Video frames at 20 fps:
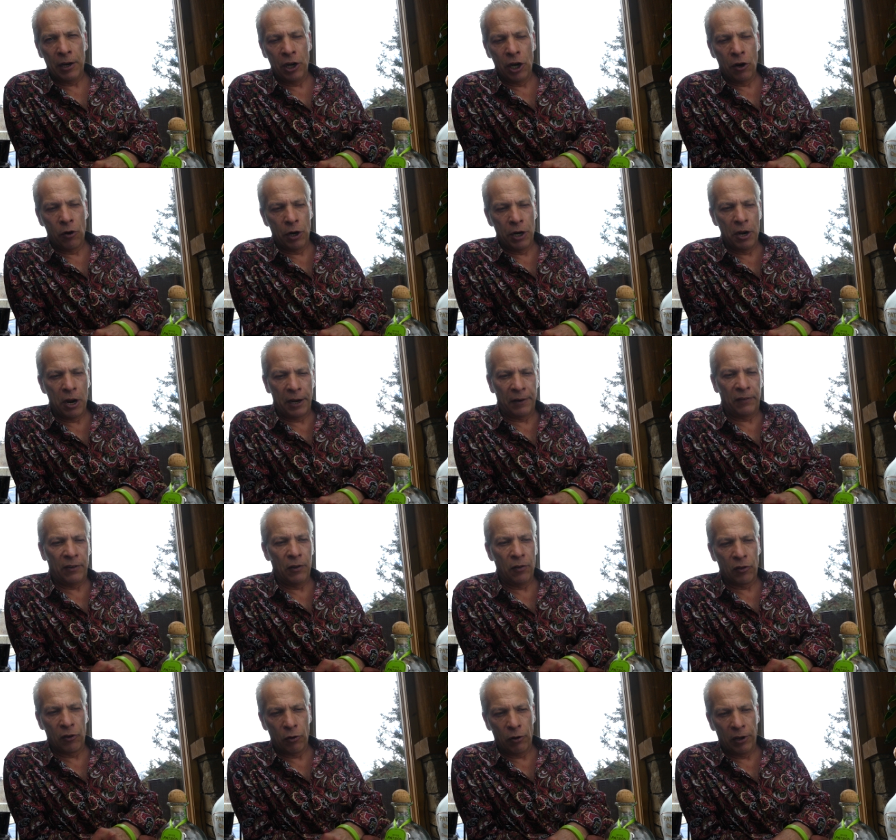year in
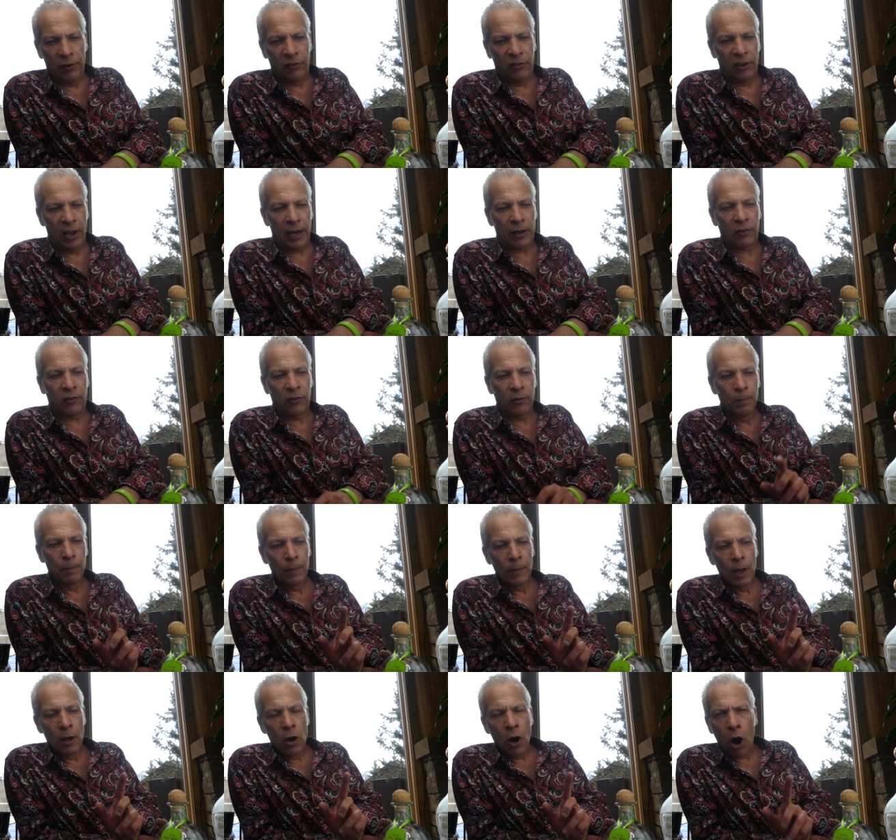1936.
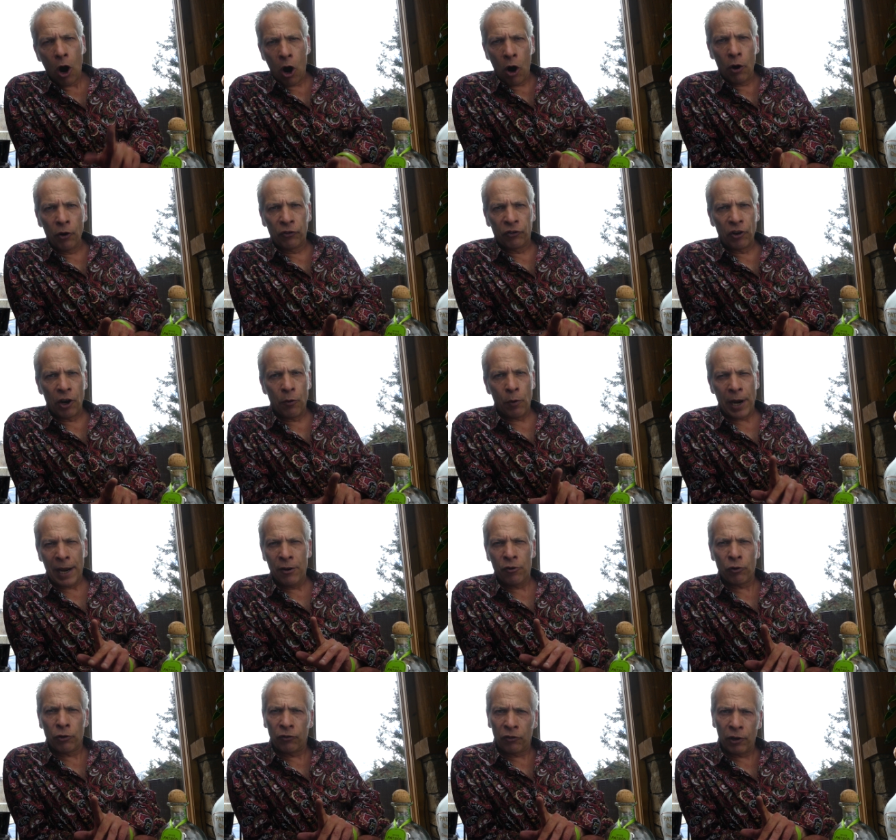Also,
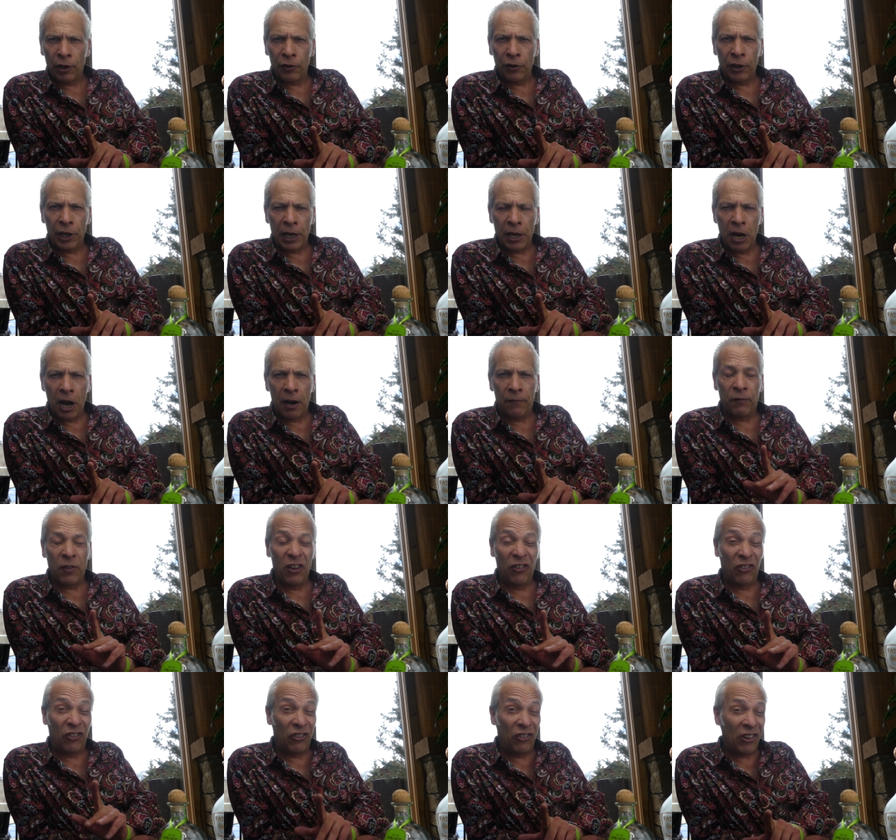interestingly enough,
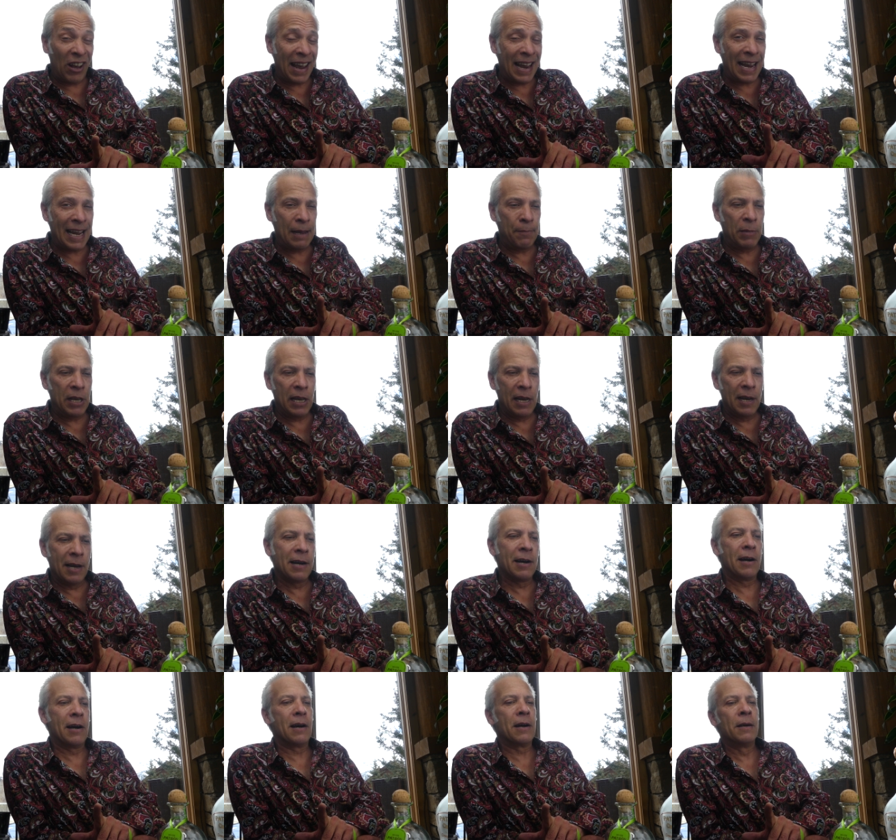the same
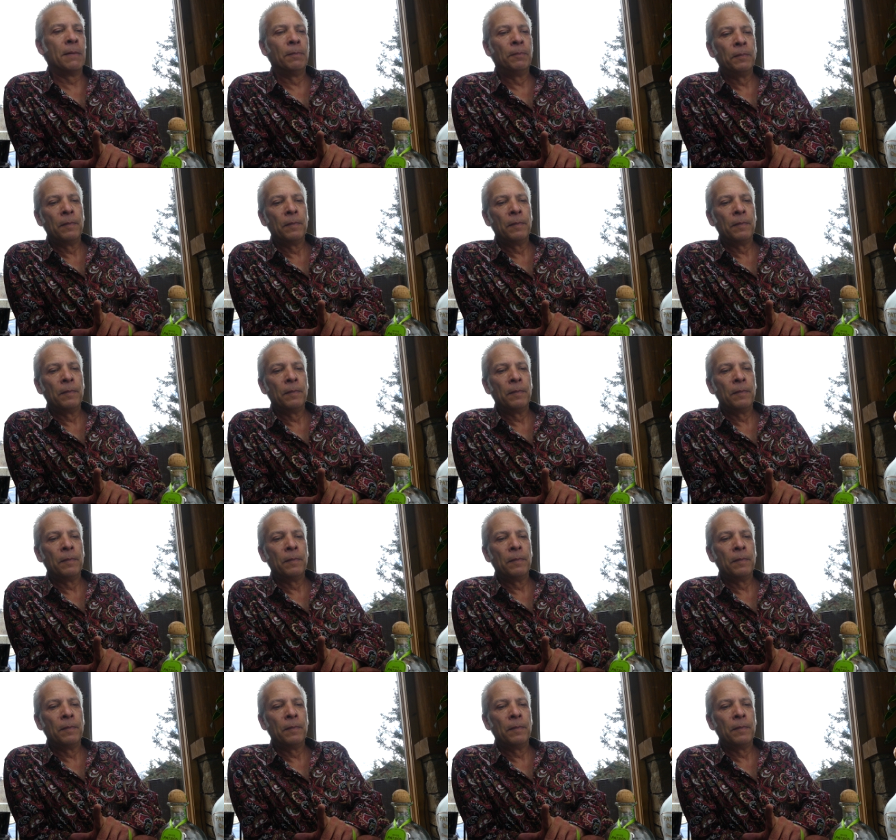year,